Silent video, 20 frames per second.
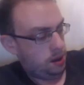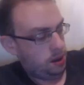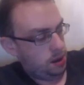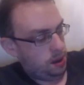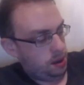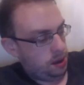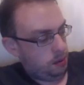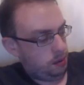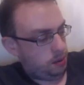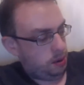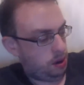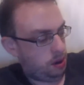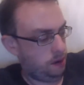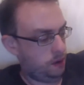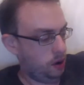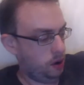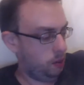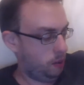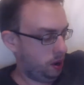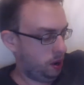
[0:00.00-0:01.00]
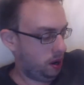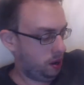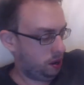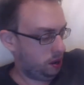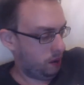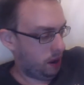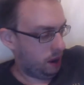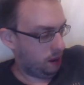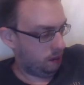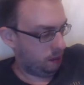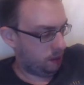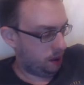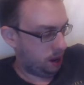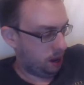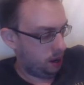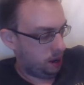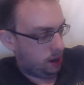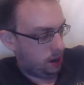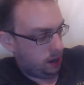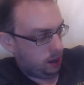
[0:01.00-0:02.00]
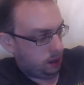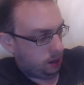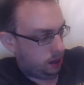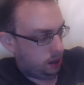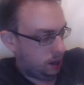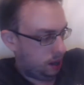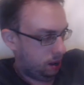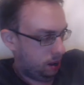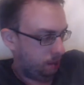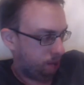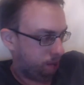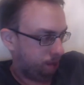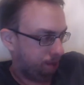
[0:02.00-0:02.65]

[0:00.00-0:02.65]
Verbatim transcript: I'm sort of hoping it's around nine ninety nine,